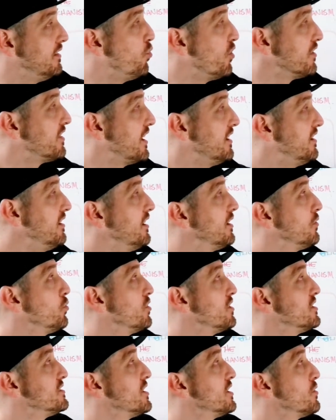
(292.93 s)
what they did
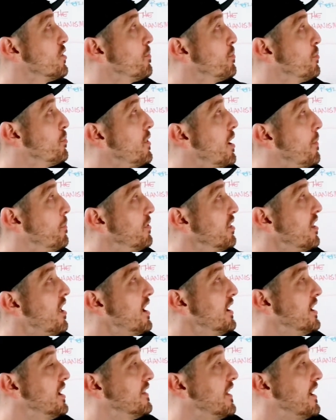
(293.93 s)
was they were
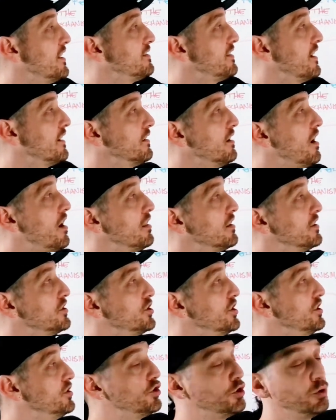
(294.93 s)
applying that
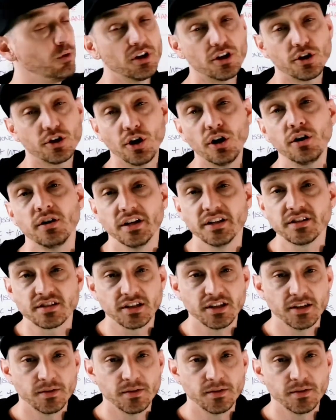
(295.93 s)
technology to a currency,